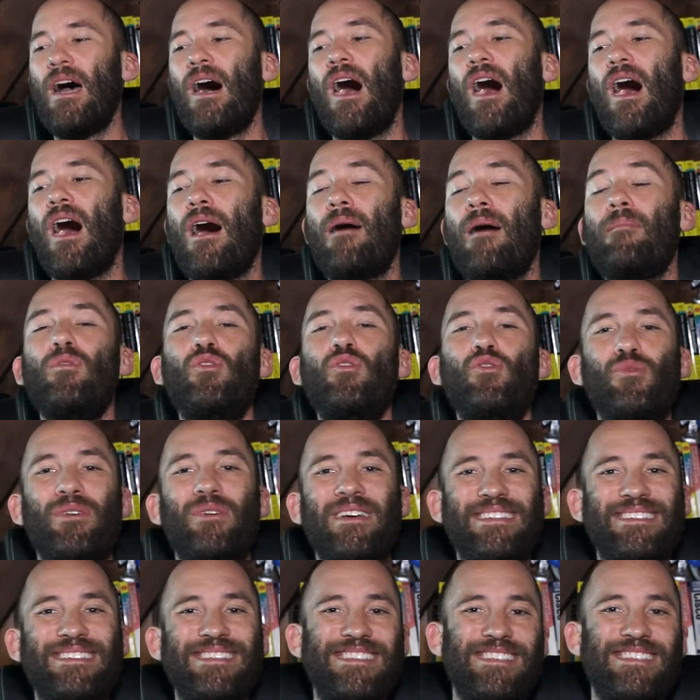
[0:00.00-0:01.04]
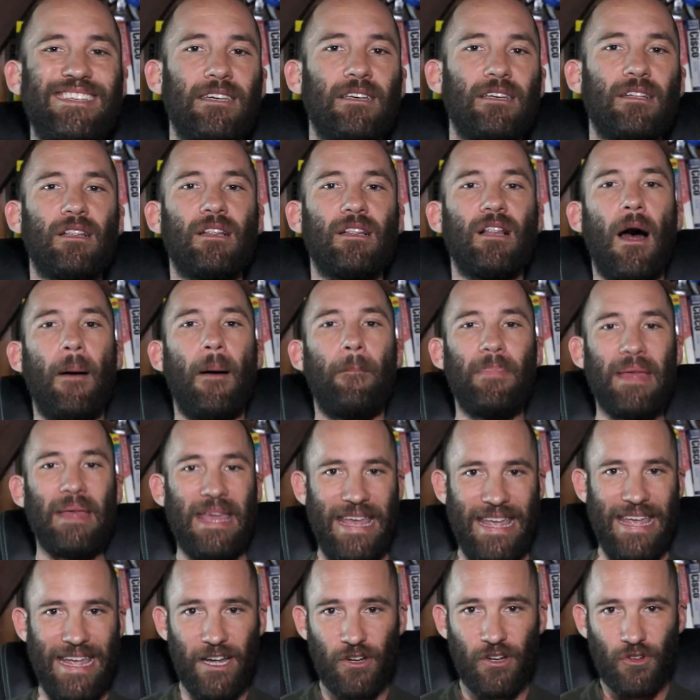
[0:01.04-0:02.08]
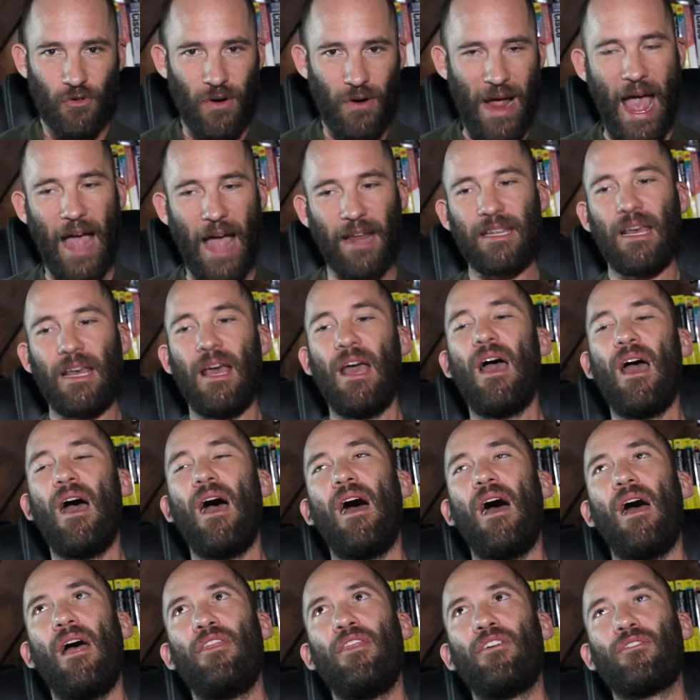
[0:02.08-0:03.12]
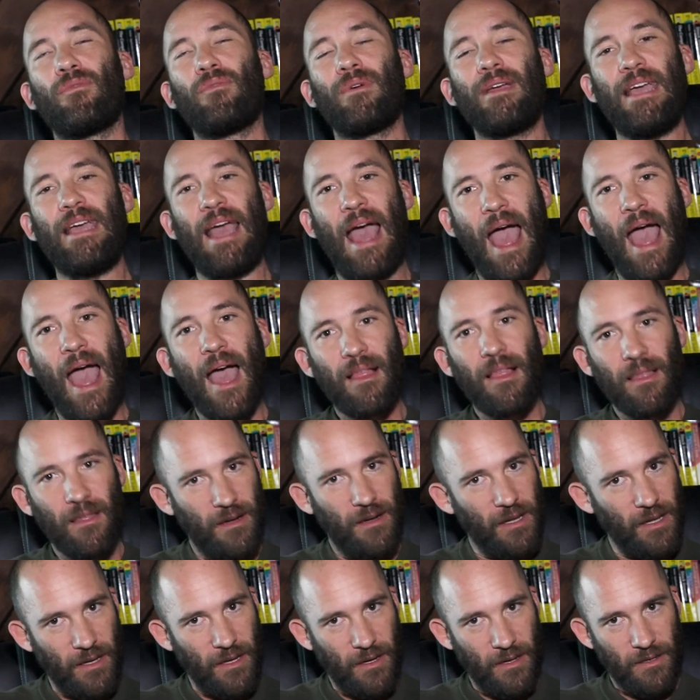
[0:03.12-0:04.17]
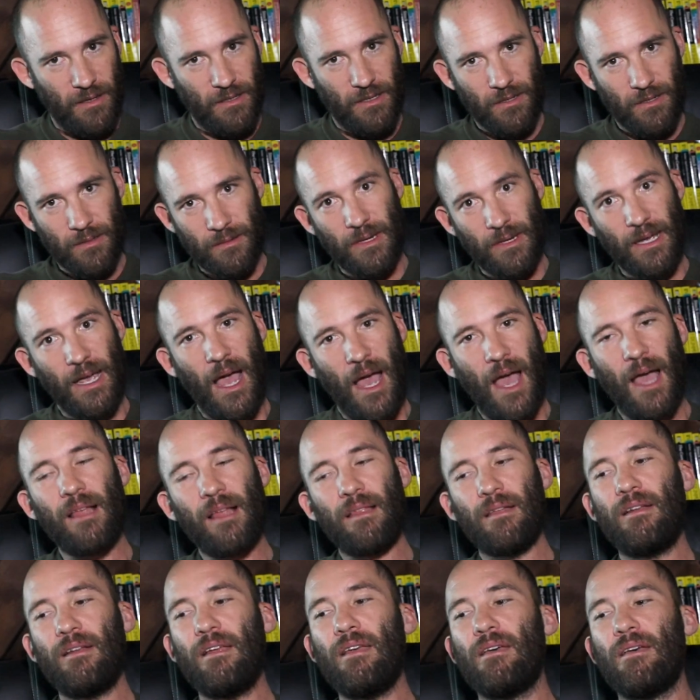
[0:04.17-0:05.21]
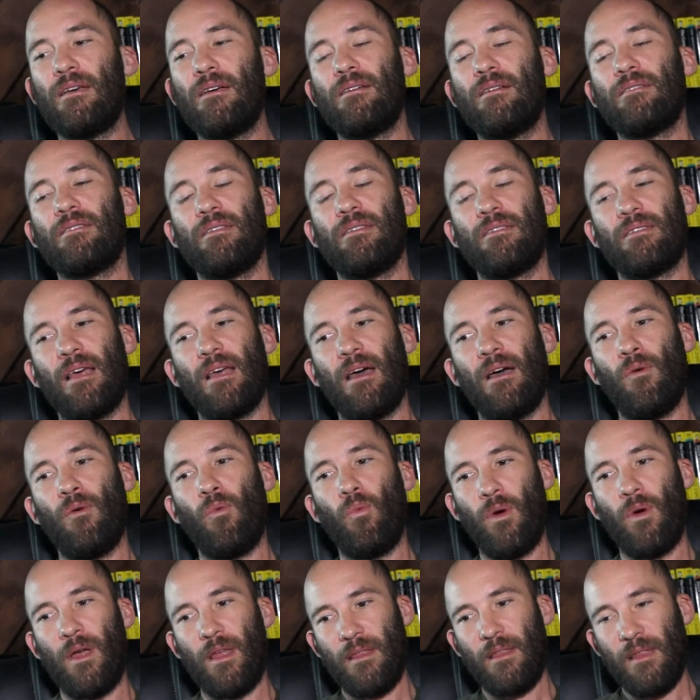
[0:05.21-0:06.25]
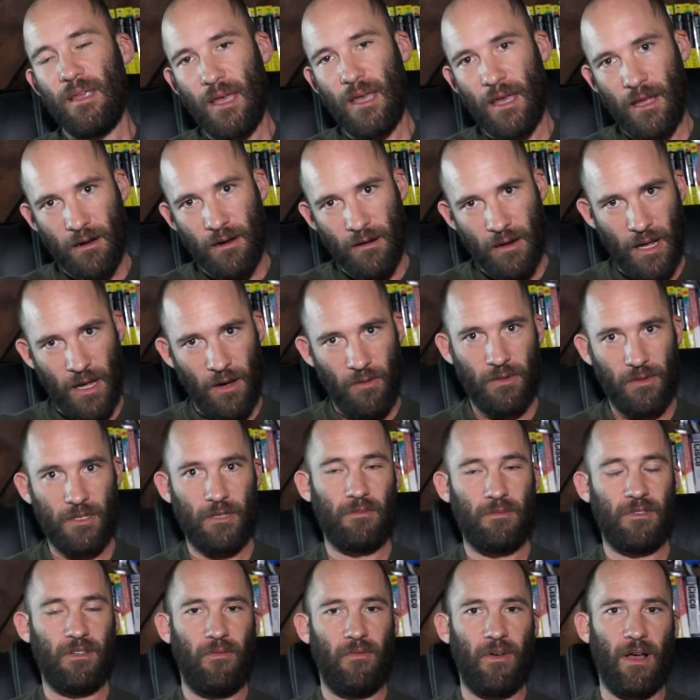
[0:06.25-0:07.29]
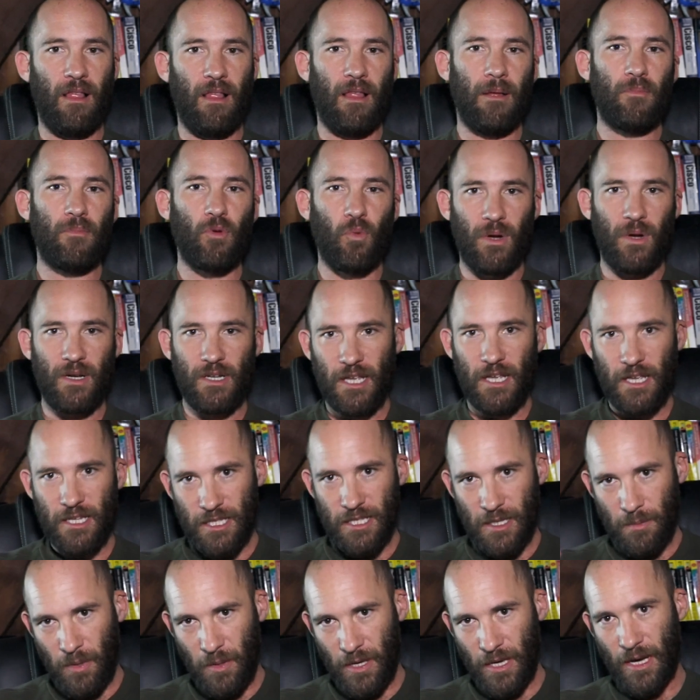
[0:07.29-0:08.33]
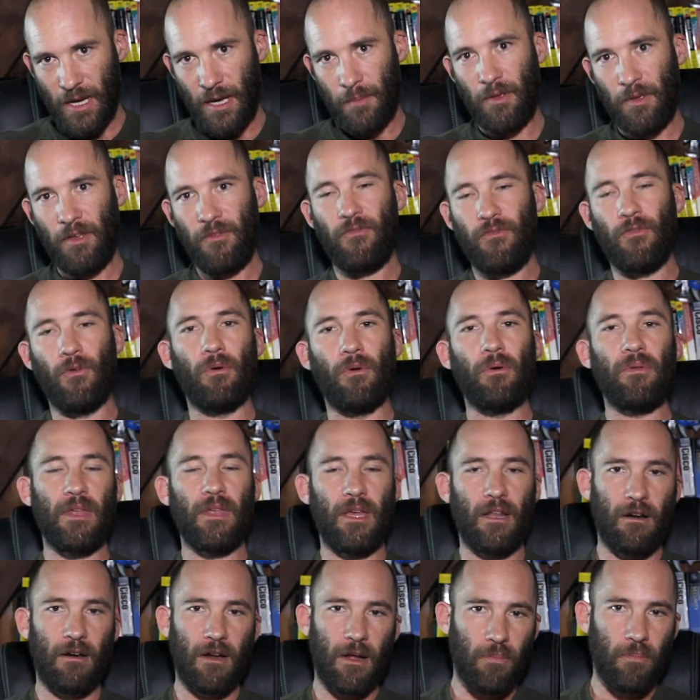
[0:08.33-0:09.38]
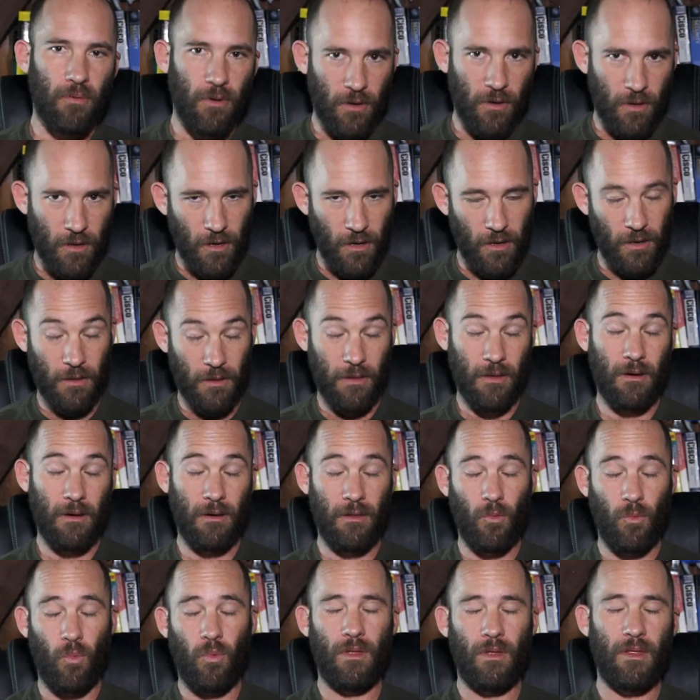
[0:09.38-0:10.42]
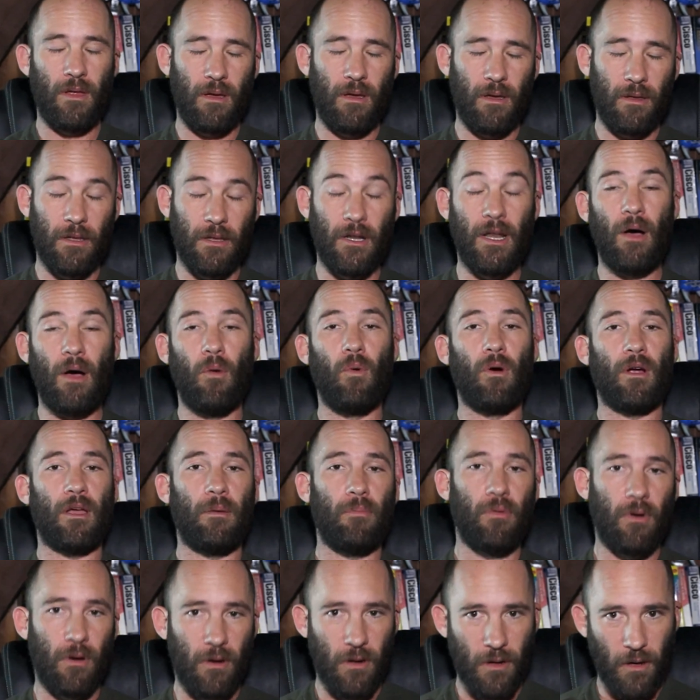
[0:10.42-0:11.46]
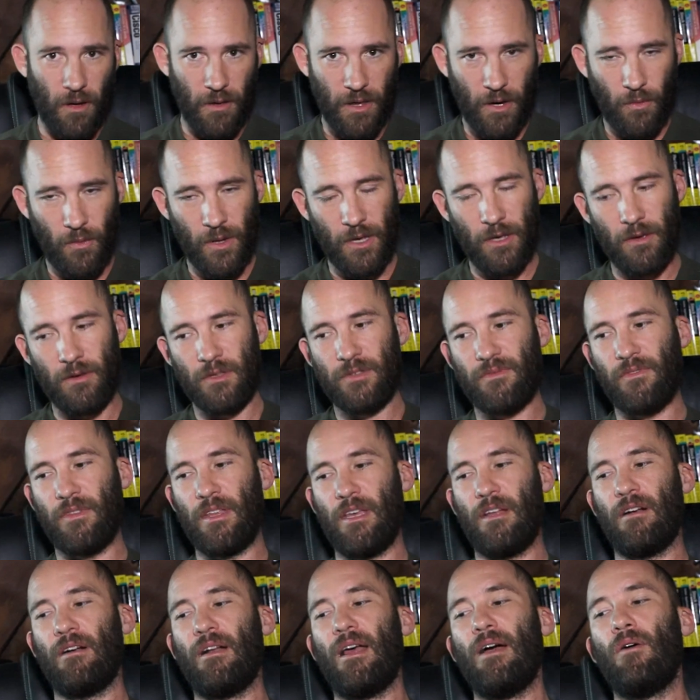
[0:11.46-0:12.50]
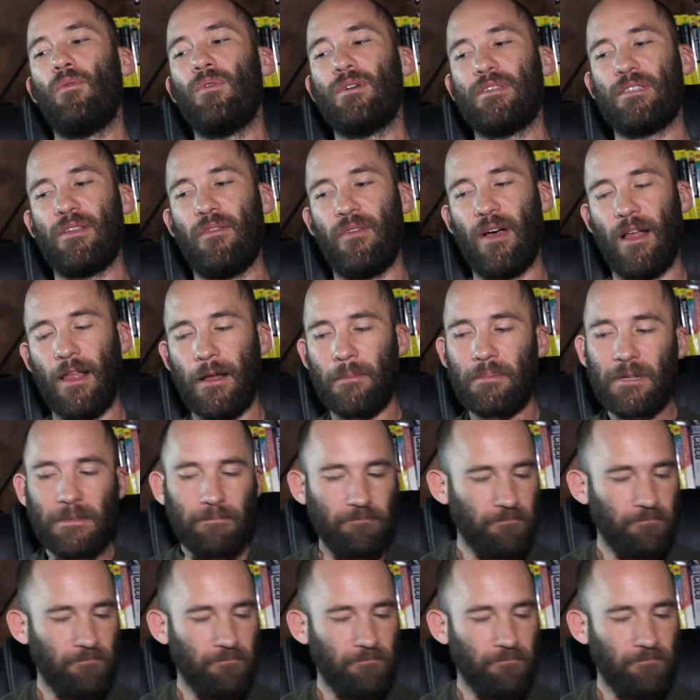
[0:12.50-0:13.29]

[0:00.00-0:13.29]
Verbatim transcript: um, you can still be tracked the reality is, the reality is, is that when the internet was developed, when TCP/IP4, the internet protocol, the, the, the networking protocol that we use for the internet was developed,